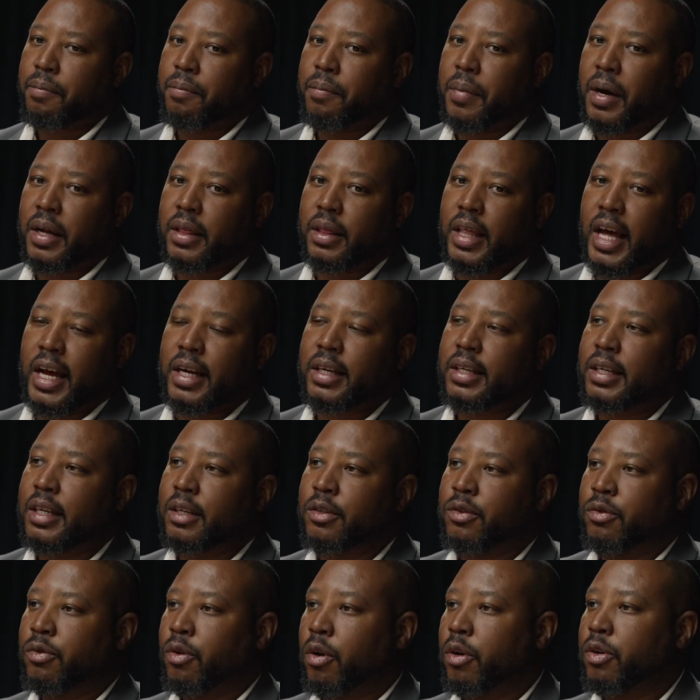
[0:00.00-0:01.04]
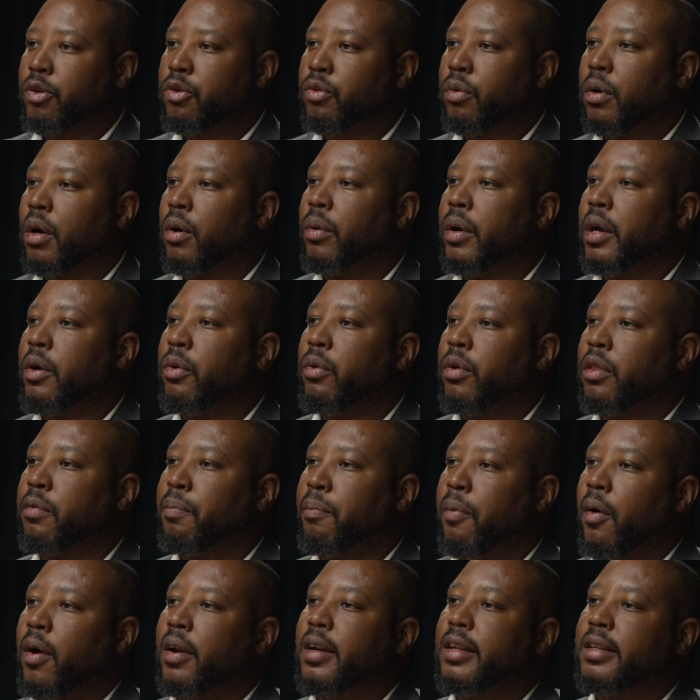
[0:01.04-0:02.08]
but that does not do away
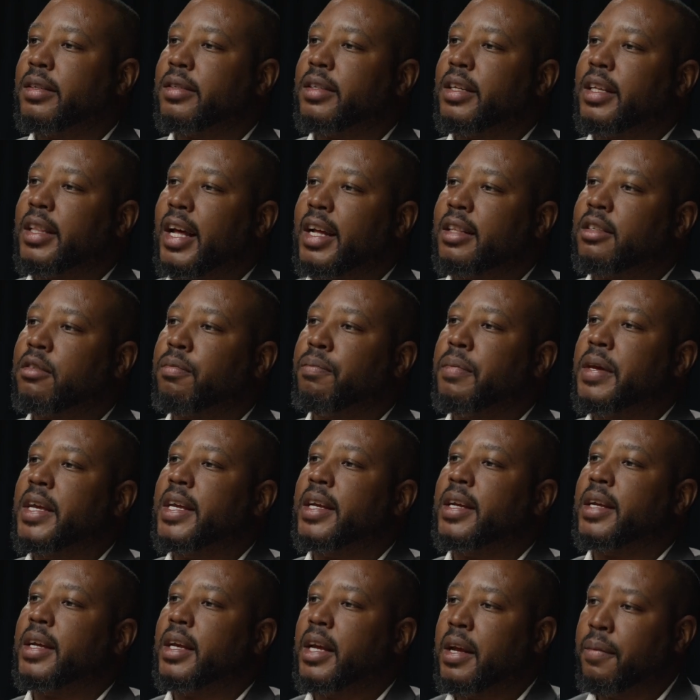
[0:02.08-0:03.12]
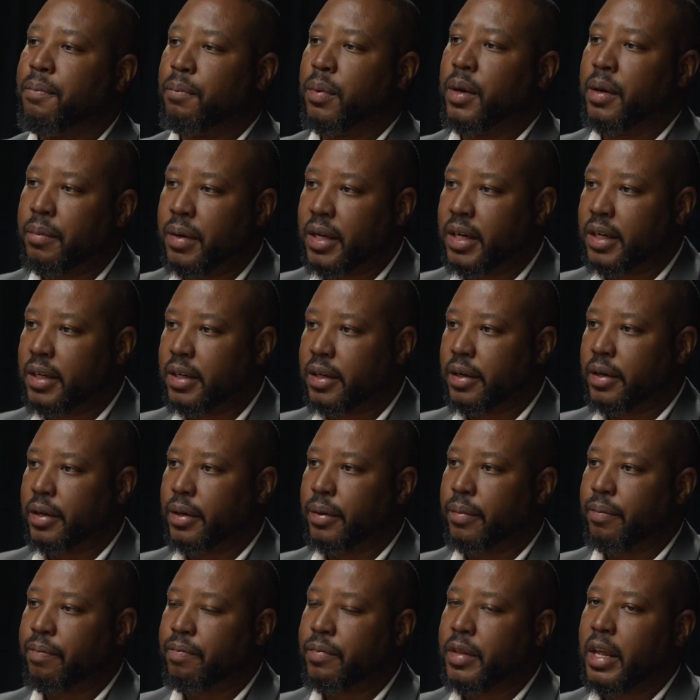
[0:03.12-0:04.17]
with policy that's being
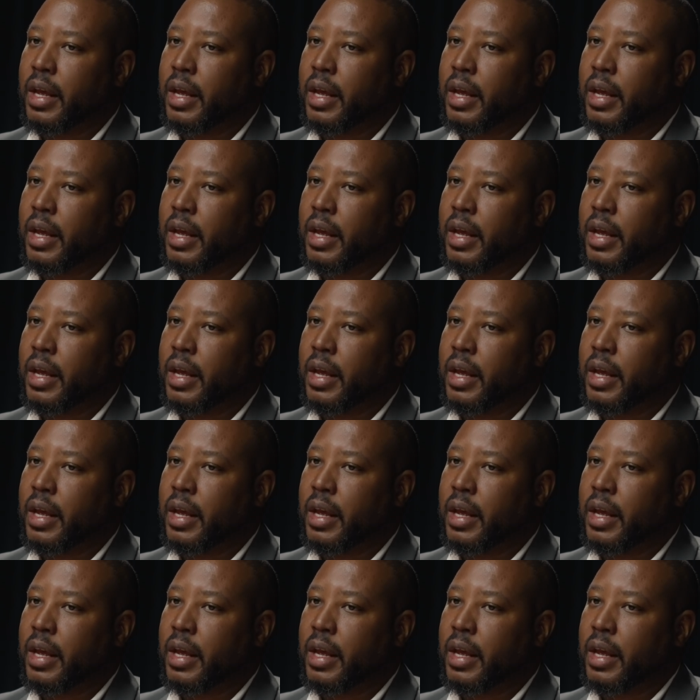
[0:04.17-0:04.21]
implemented.